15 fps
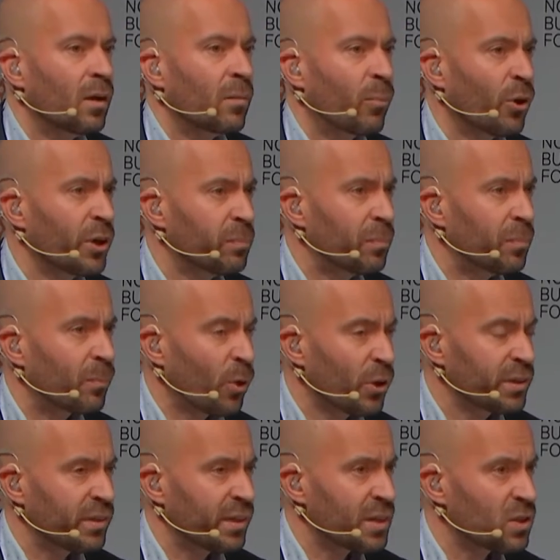
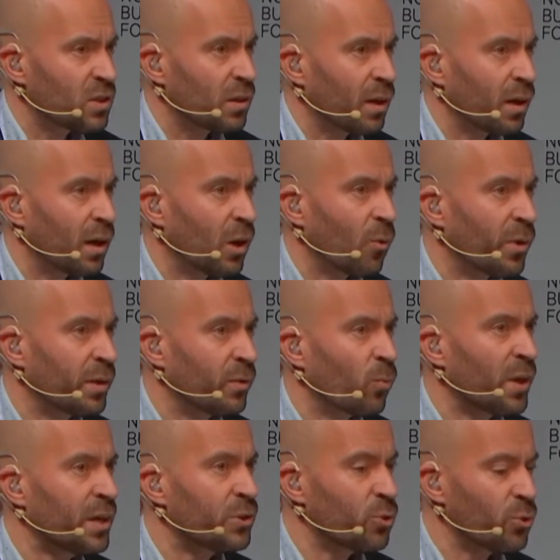Point is,
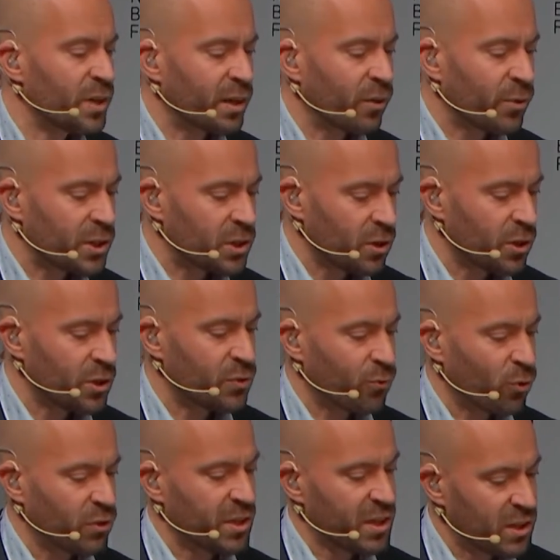when doing research
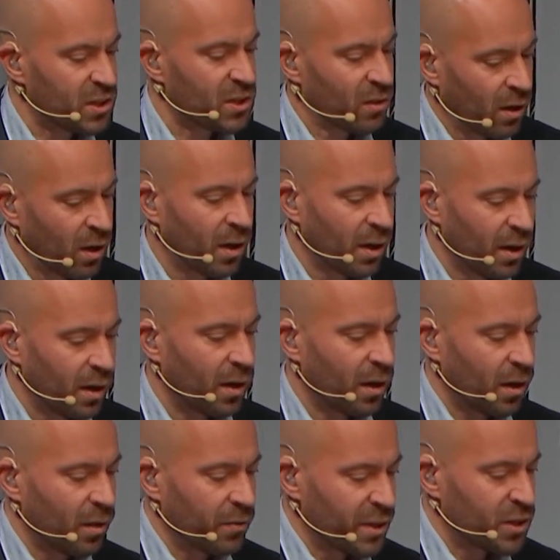for this
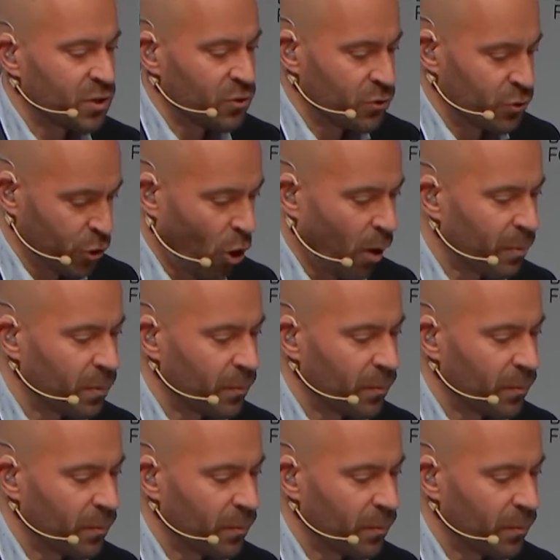job,